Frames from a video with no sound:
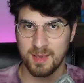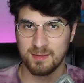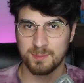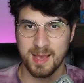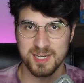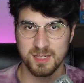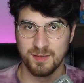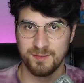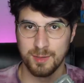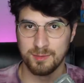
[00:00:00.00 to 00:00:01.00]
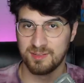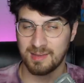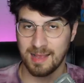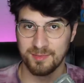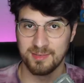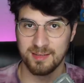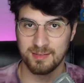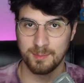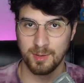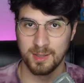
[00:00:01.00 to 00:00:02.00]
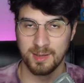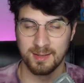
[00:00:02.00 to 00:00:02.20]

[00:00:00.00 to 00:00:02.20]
especially viewed self-discipline